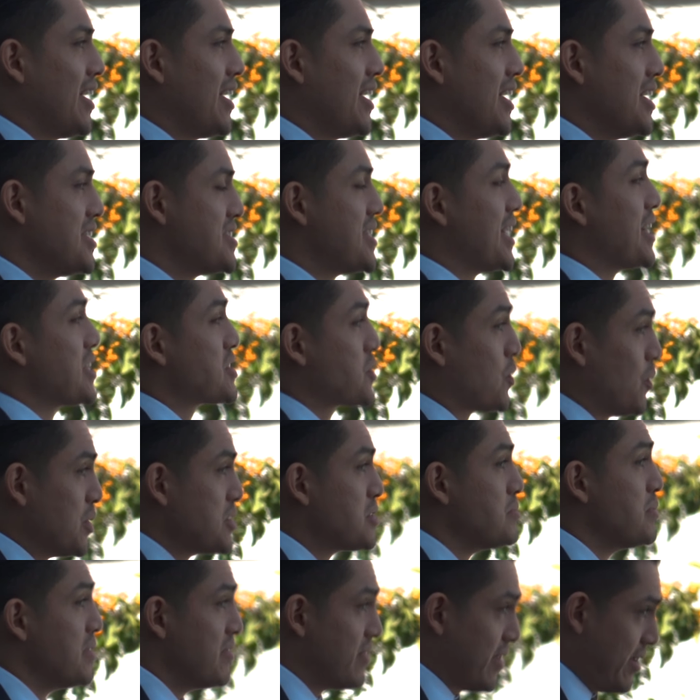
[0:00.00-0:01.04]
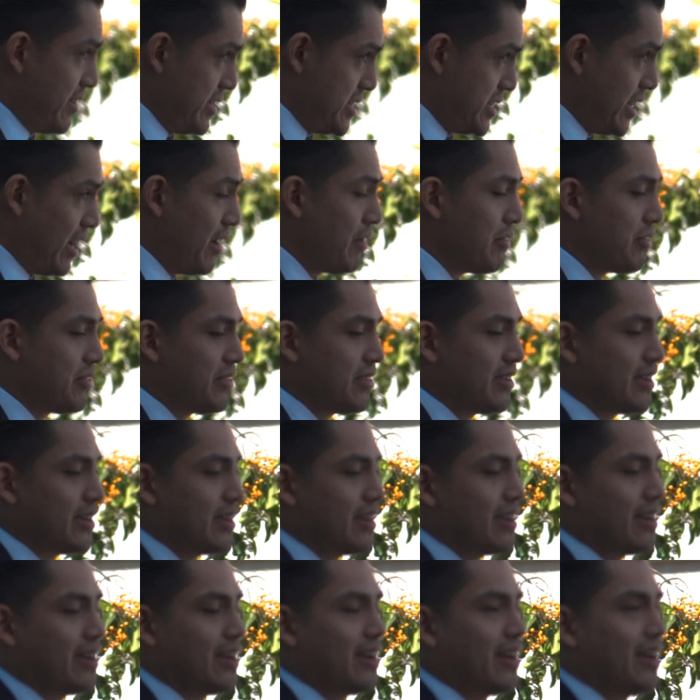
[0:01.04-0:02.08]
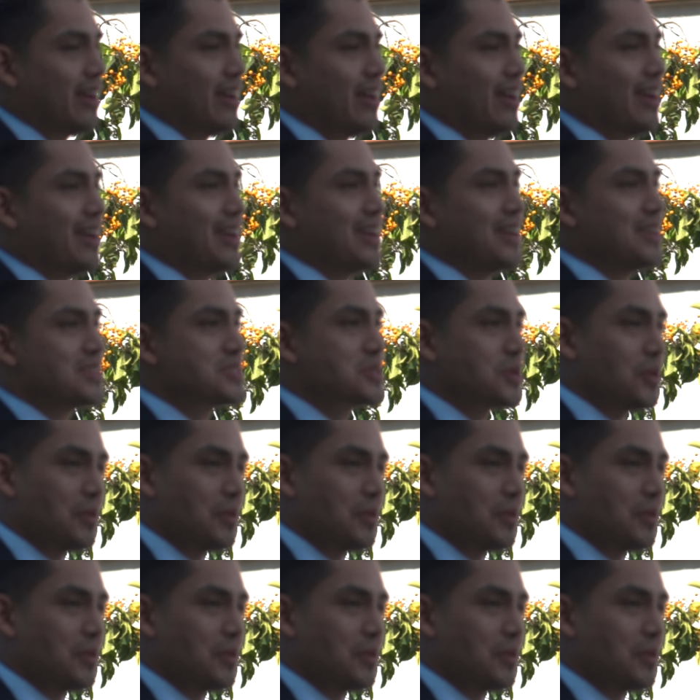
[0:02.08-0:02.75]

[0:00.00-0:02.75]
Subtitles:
is that it's going to be very tough, it's